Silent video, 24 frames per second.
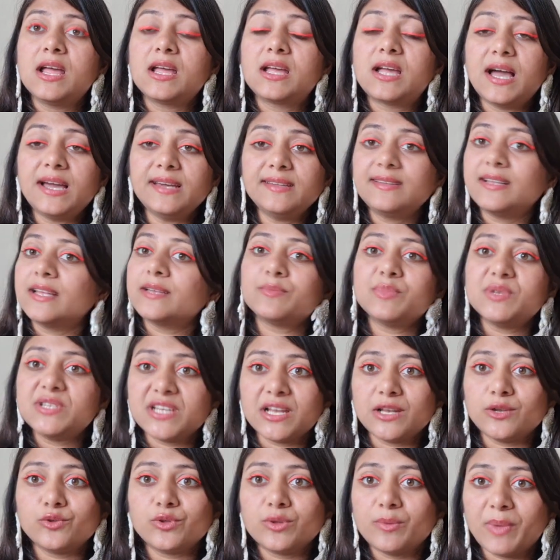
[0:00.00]
Guys, let me
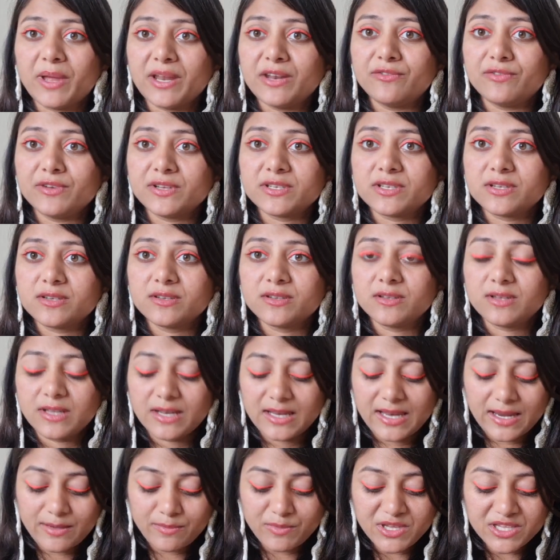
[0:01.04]
tell you the benefit.
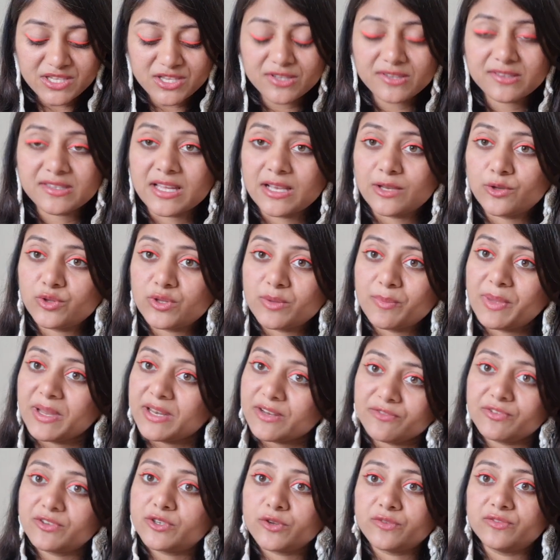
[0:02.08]
Let me just tell you the
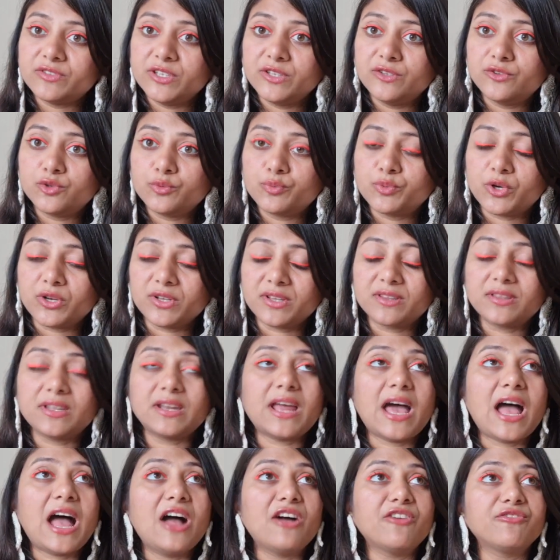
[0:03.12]
benefit of these two products that
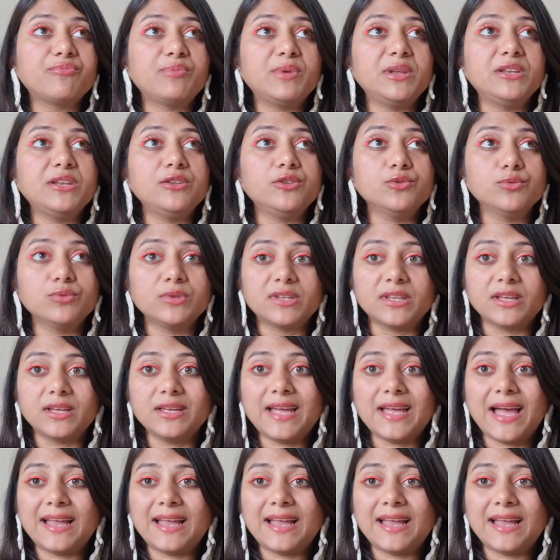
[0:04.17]
I have been using,